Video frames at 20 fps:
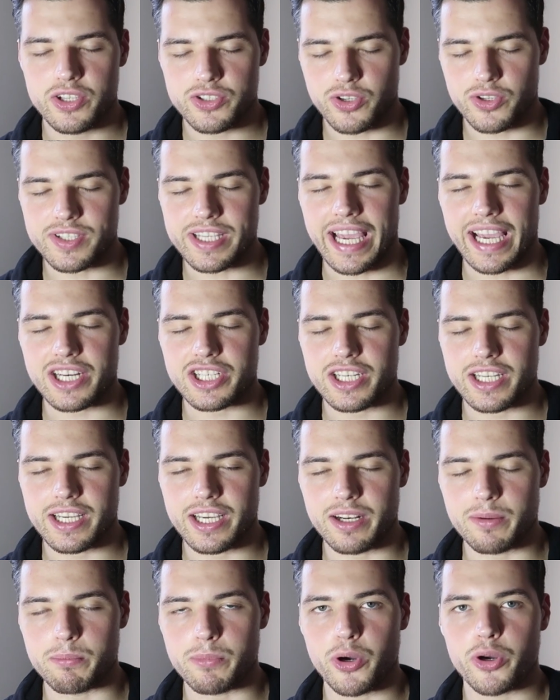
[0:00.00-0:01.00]
So it's actually
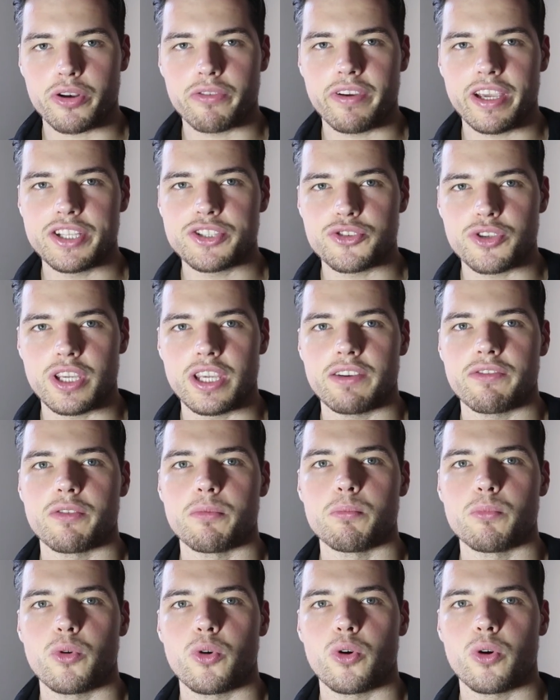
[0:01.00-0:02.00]
going to motivate you
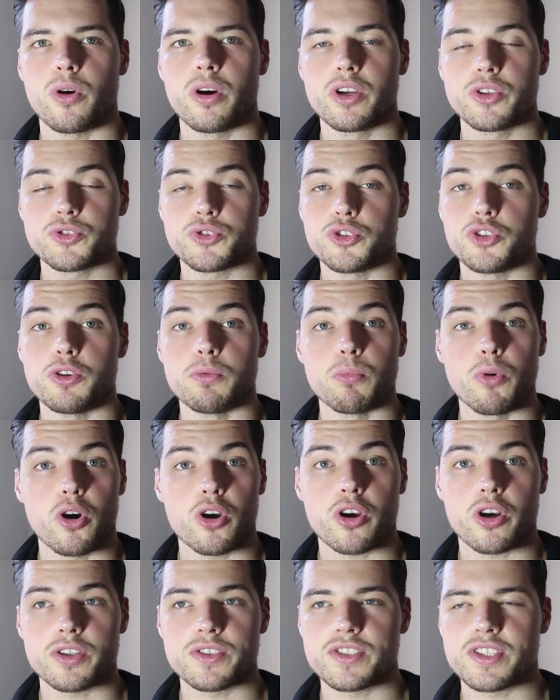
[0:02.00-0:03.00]
even more to do
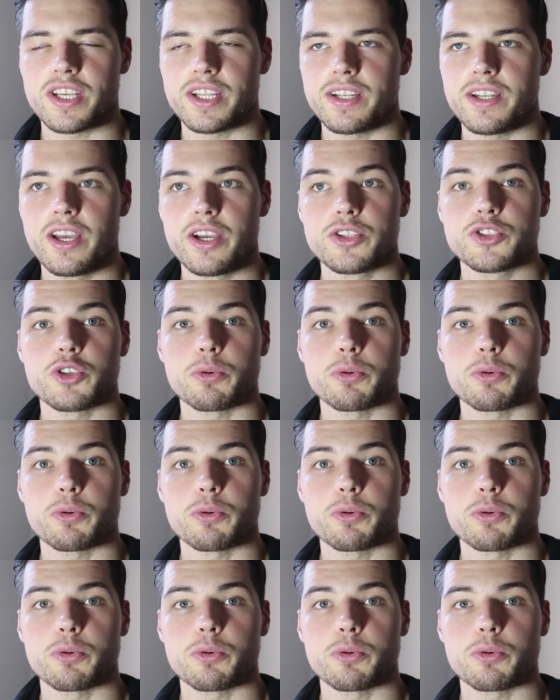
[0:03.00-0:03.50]
more content,